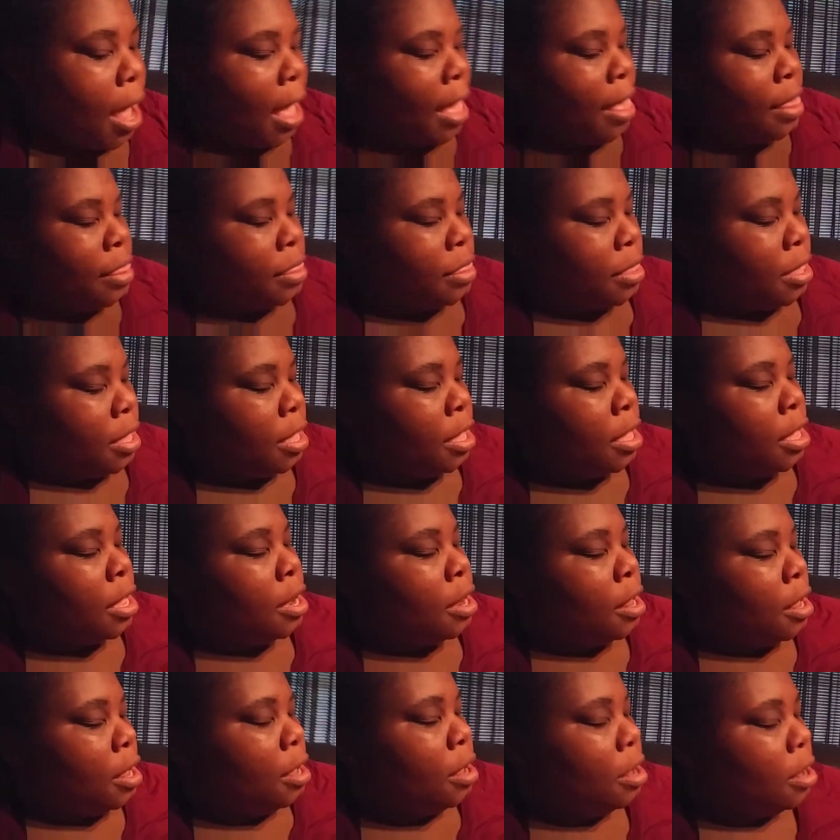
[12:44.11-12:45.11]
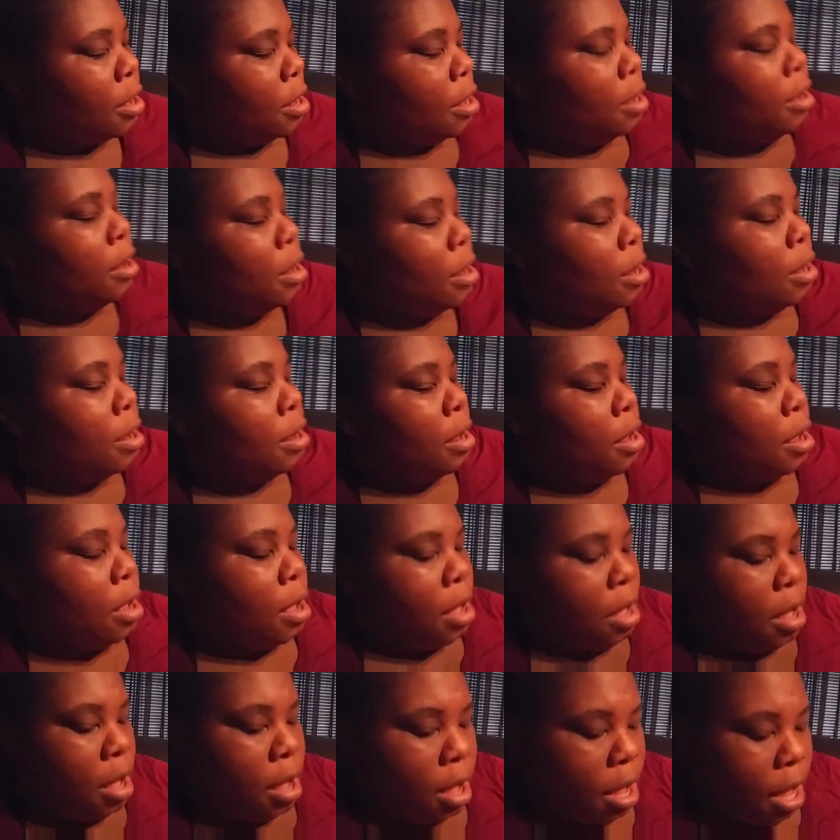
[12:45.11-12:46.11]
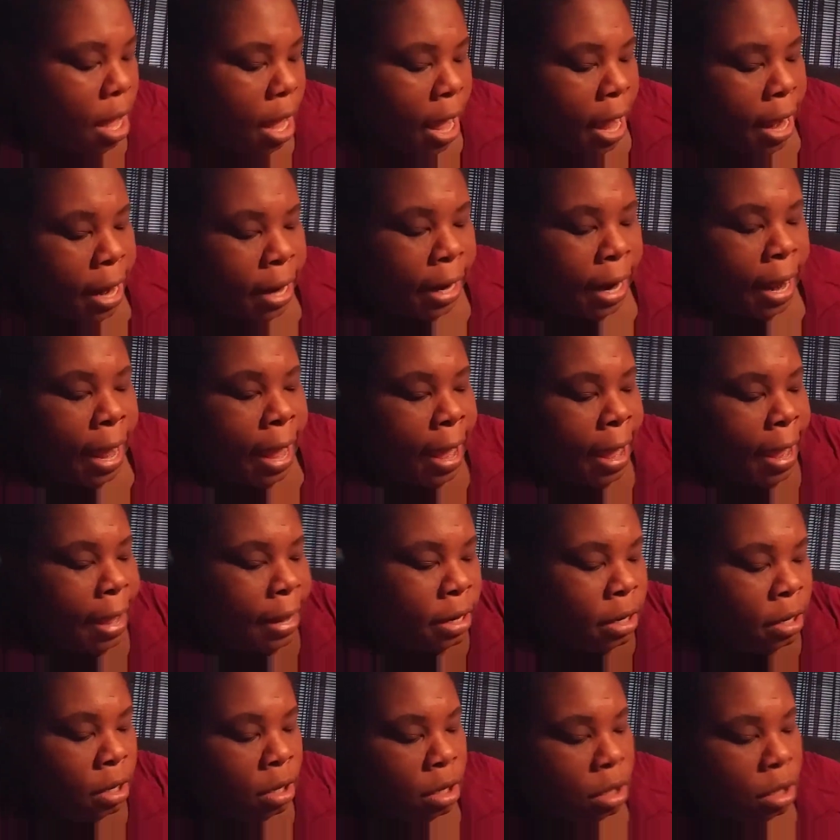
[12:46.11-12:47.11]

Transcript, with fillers: And then I got,